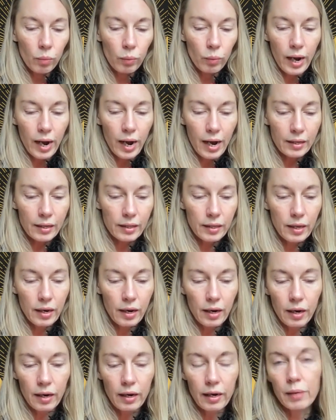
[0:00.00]
We had
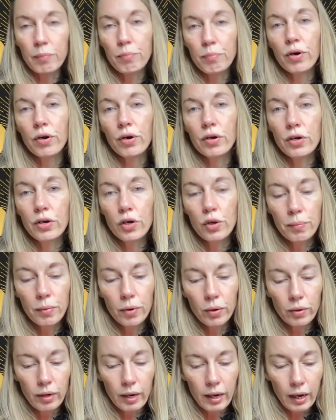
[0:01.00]
the Libra new
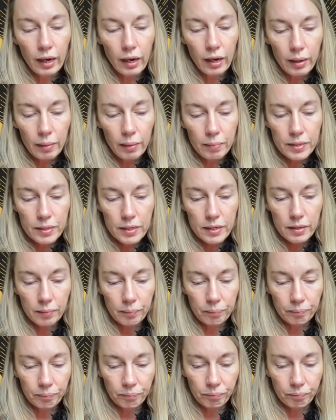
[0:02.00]
moon eclipse